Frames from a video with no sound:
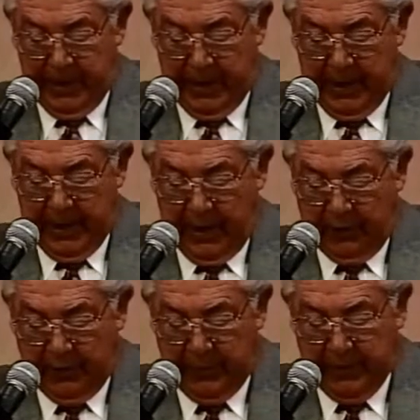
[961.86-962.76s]
It ought to
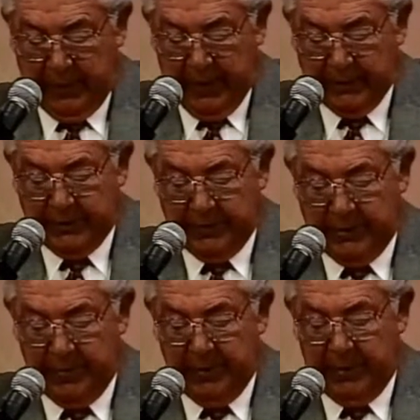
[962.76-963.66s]
be a tax
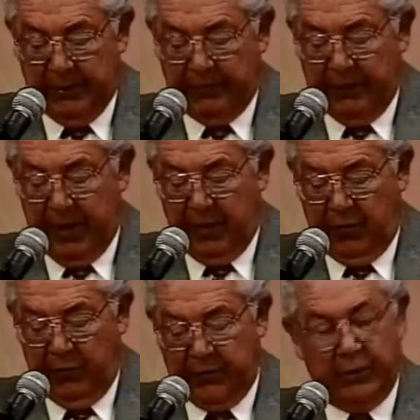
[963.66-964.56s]
system that can fairly
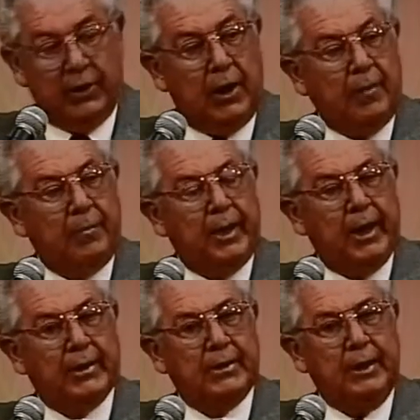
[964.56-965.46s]
reach the
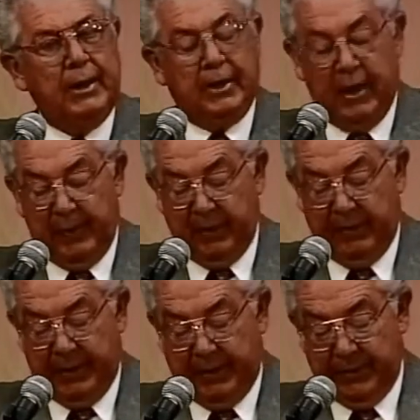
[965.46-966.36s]
complex economic
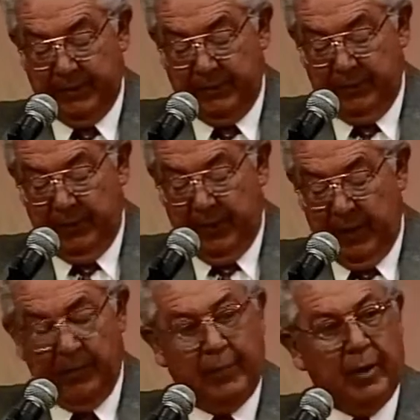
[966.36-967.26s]
base
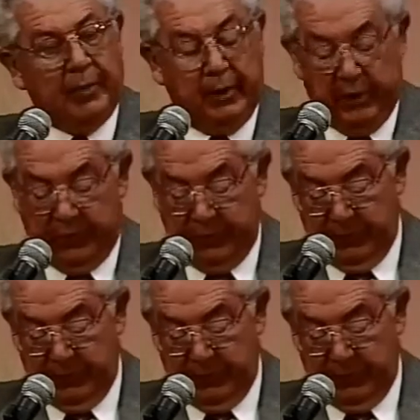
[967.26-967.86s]
and population